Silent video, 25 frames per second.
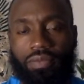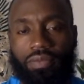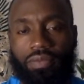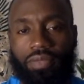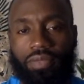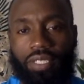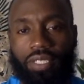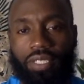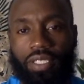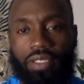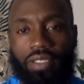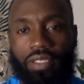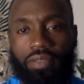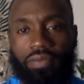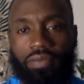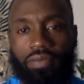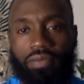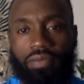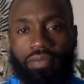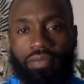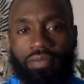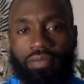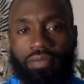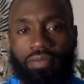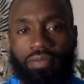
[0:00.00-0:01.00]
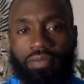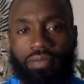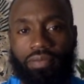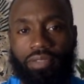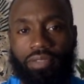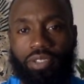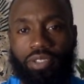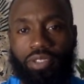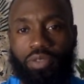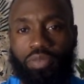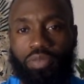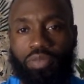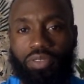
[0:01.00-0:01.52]
yeah,
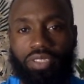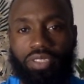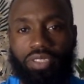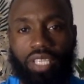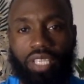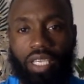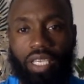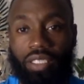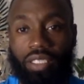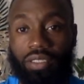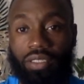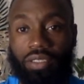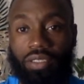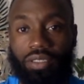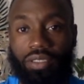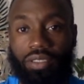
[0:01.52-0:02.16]
don't pretend,